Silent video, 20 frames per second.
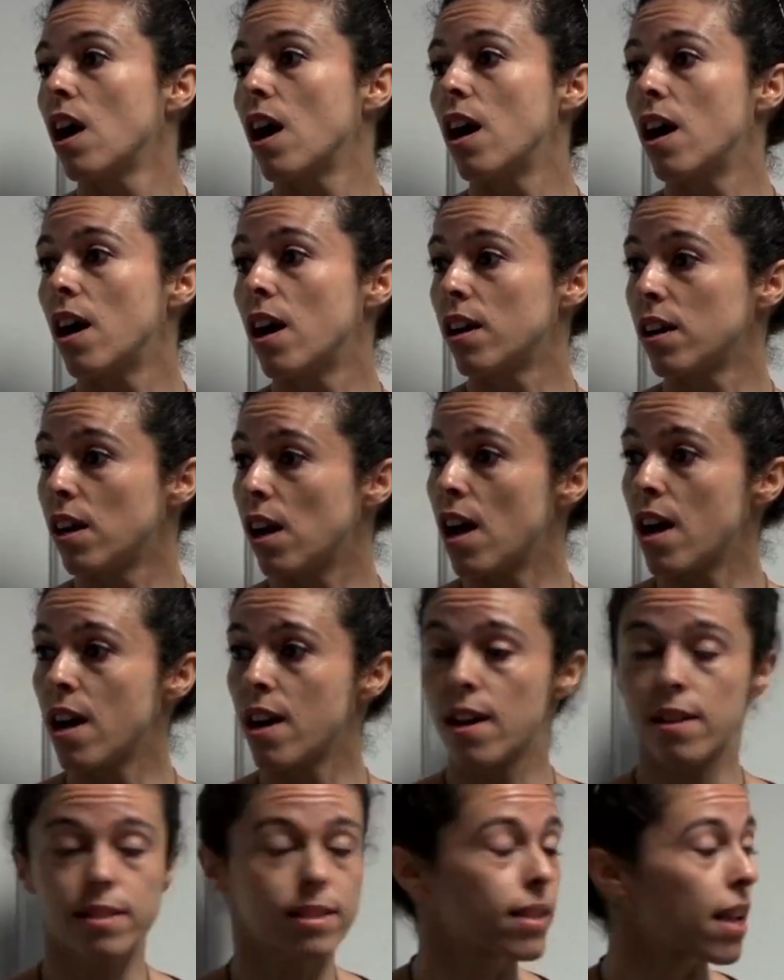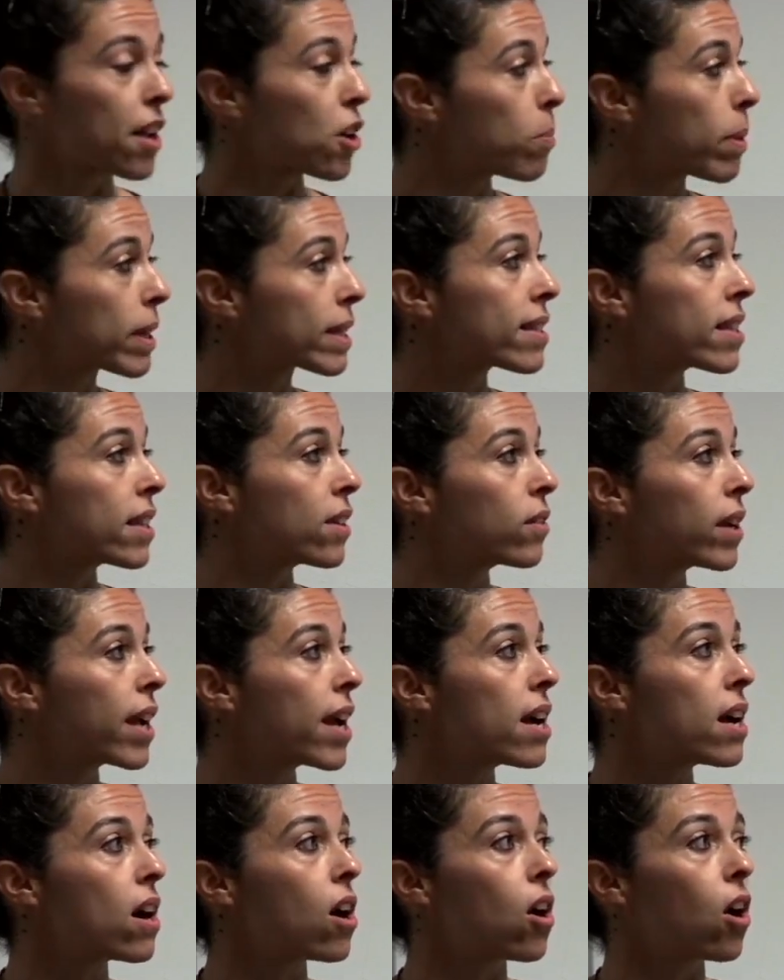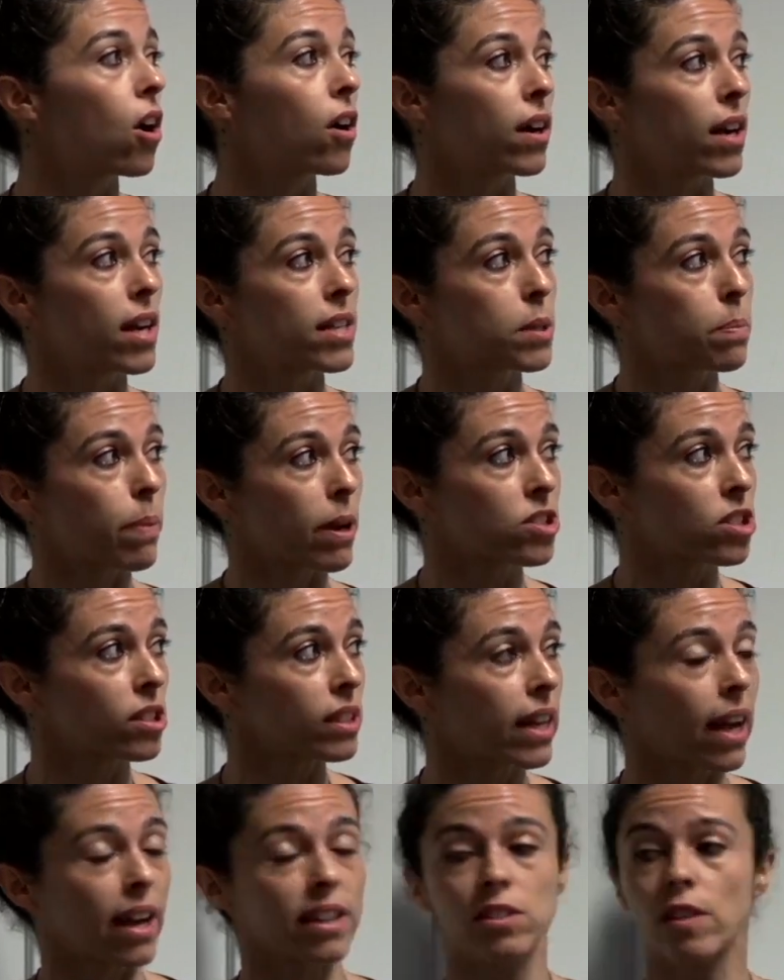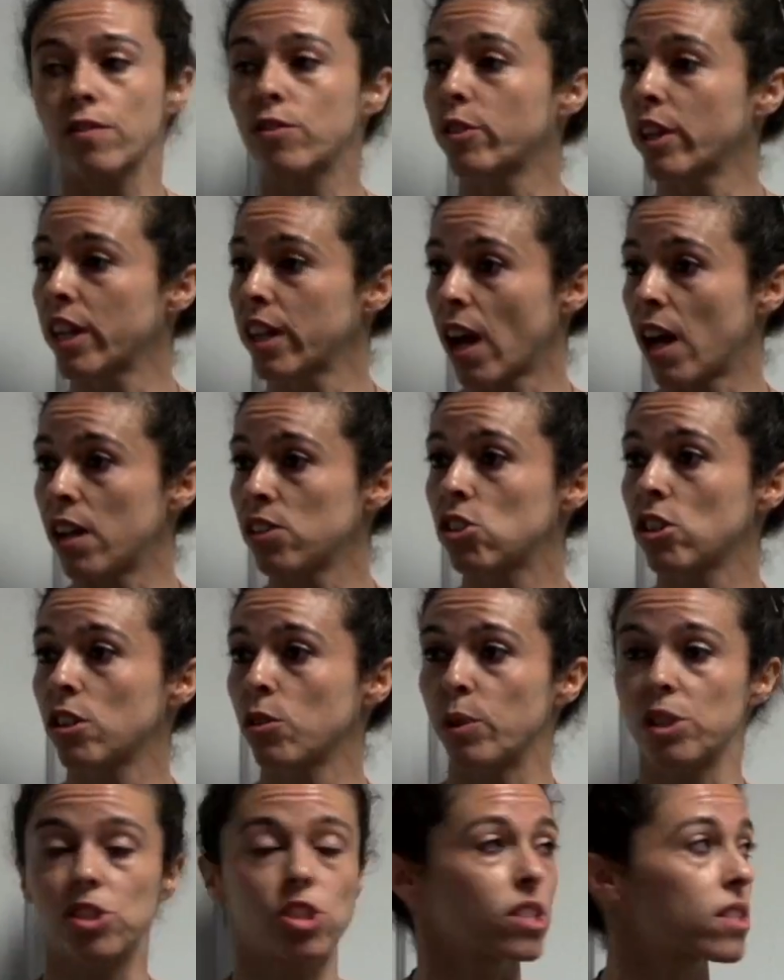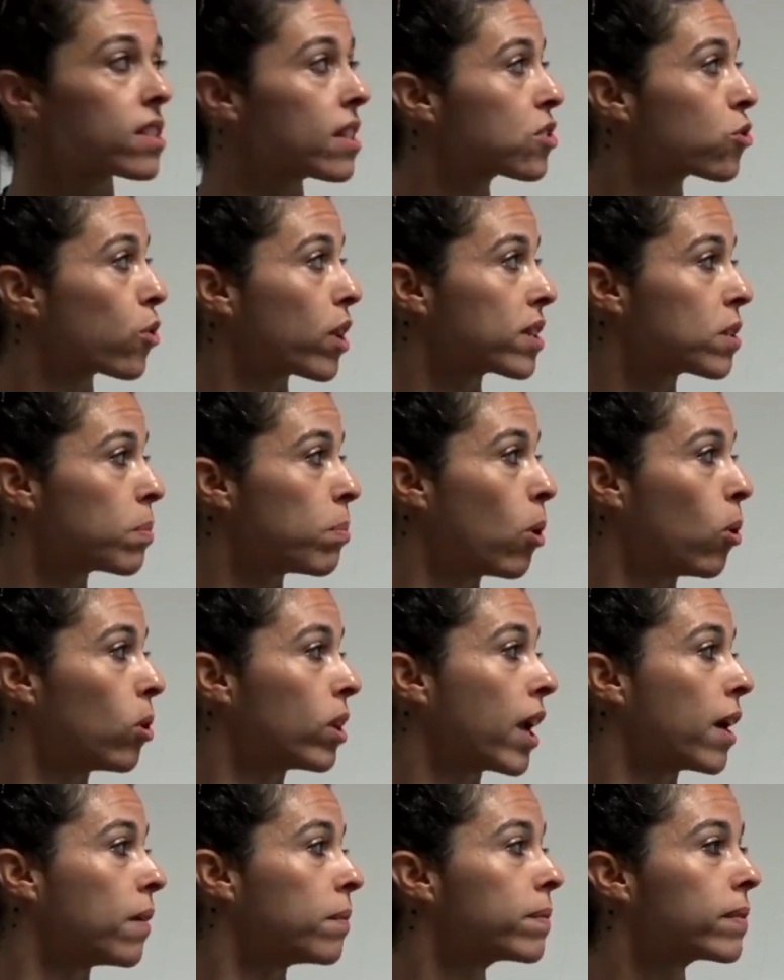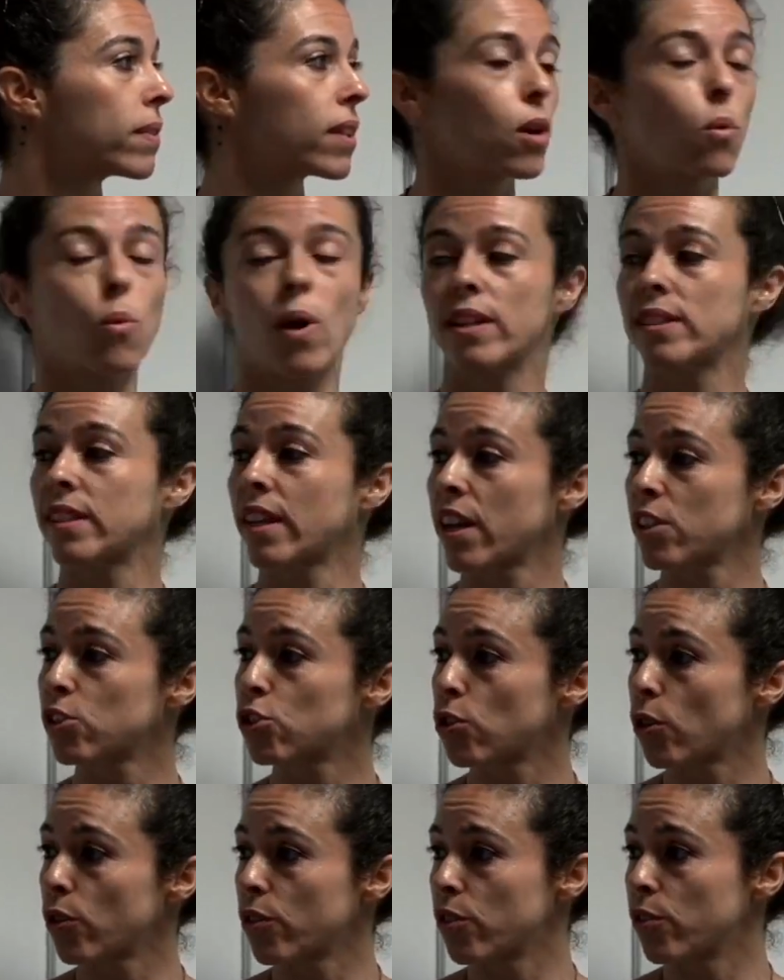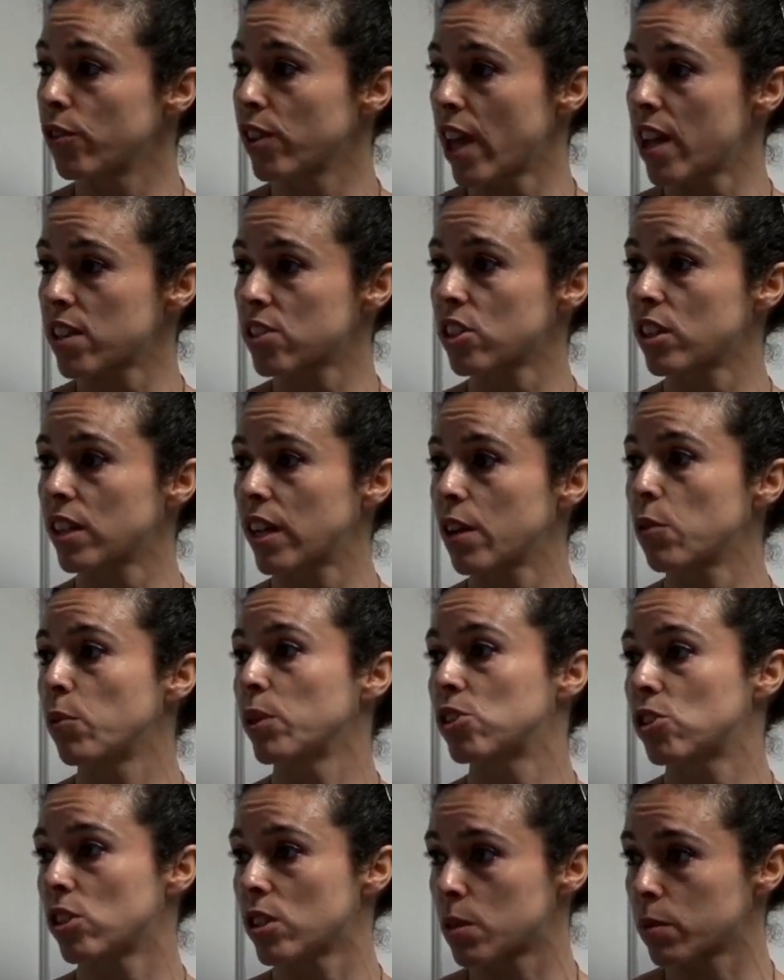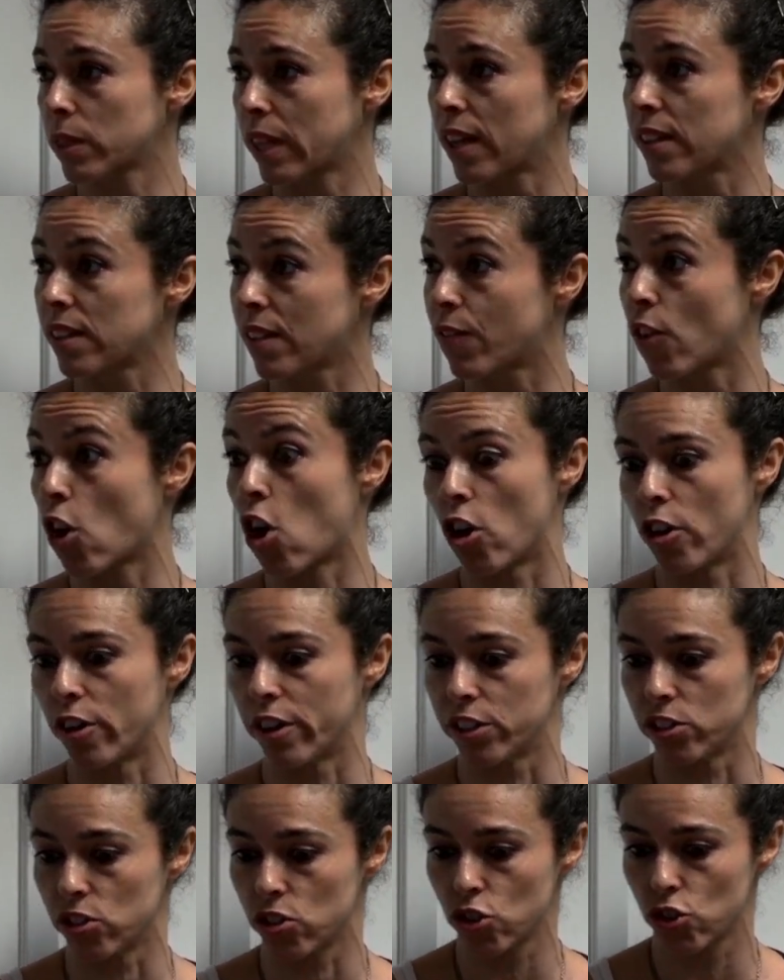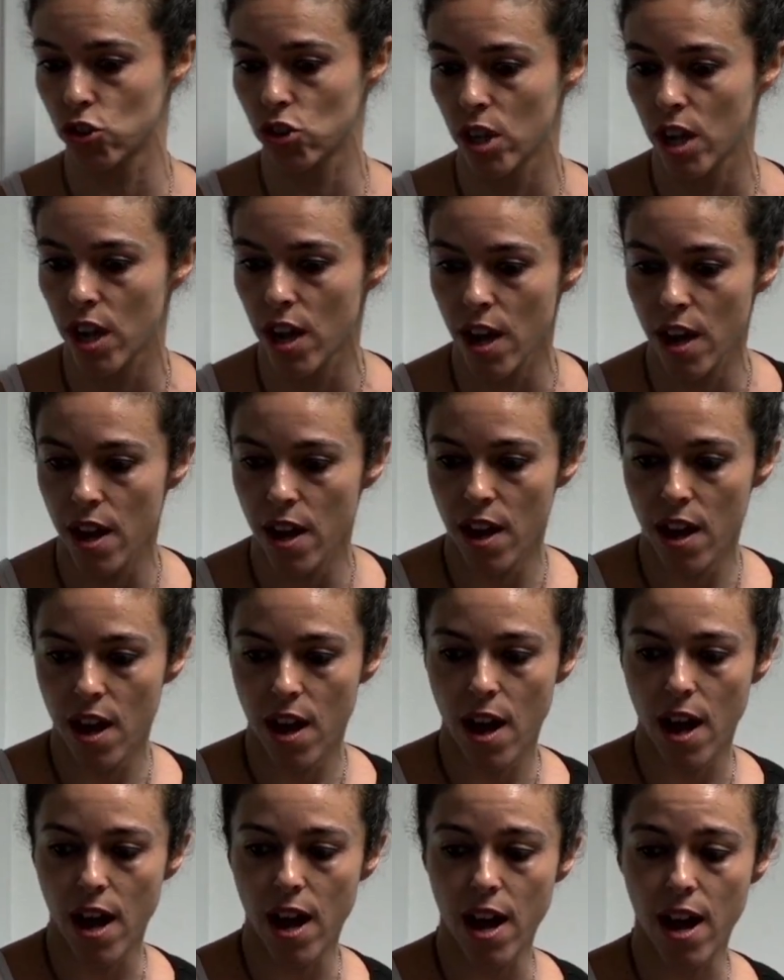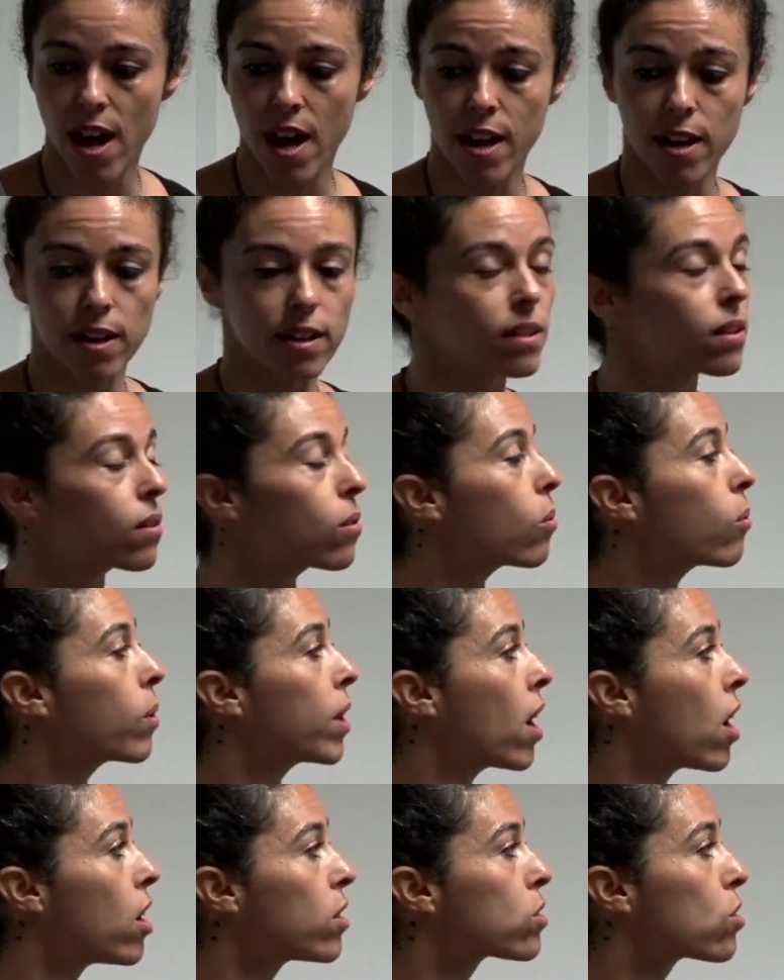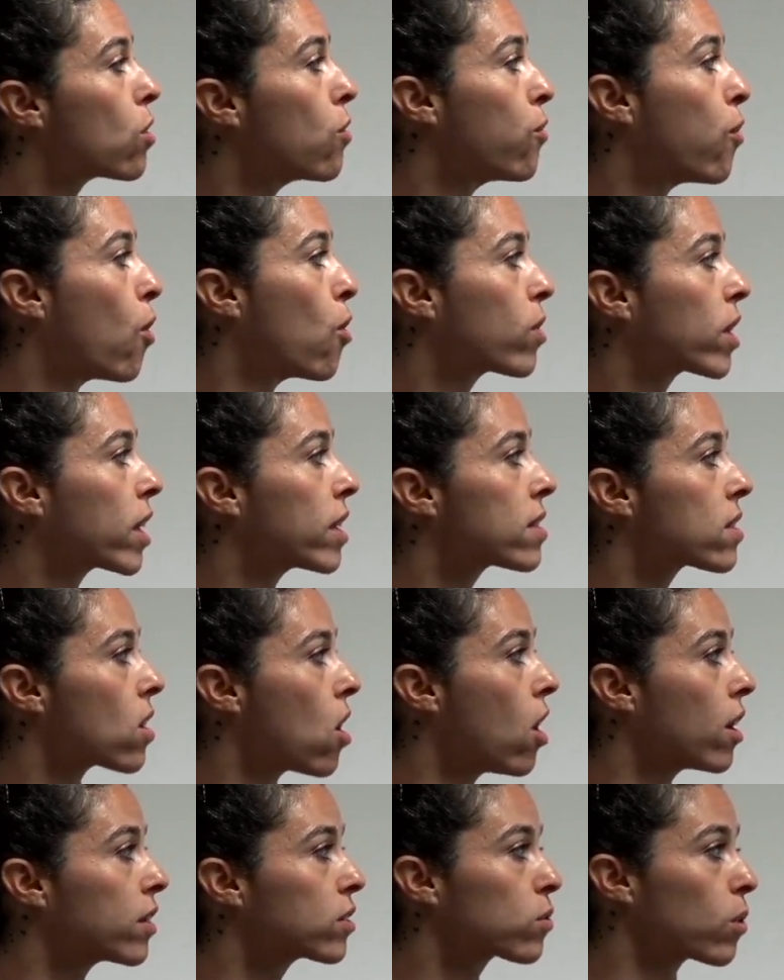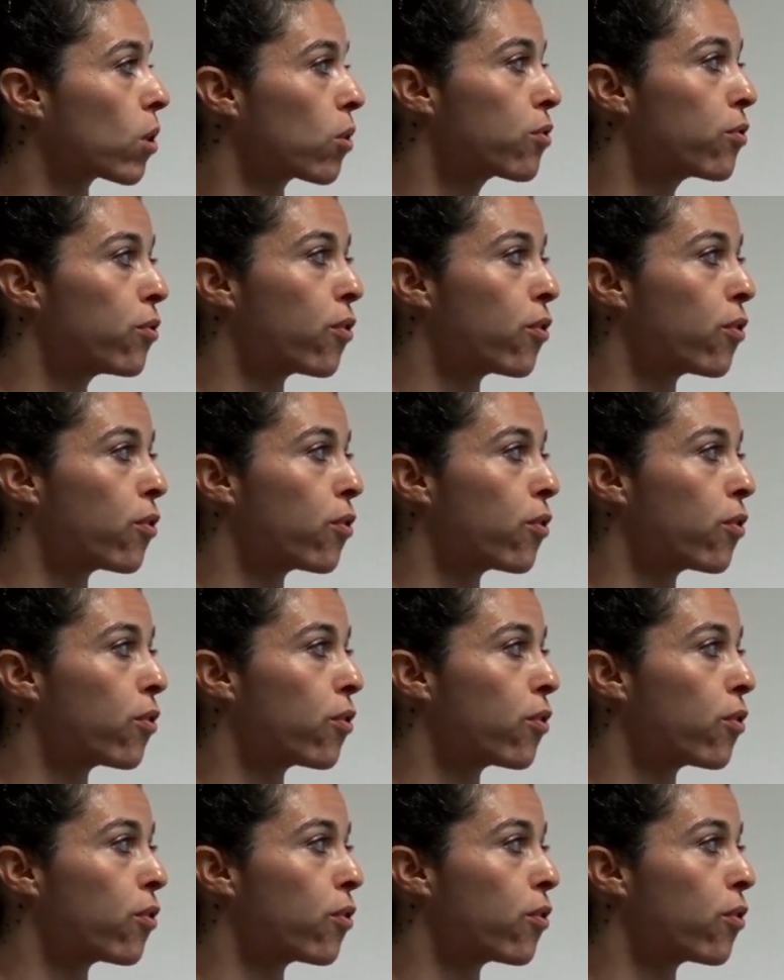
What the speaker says: Cyanobacteria, or a special kind of green algae, which is the Trentipolia, the one that I showed you yesterday, which is kind of orange. We also focus on growth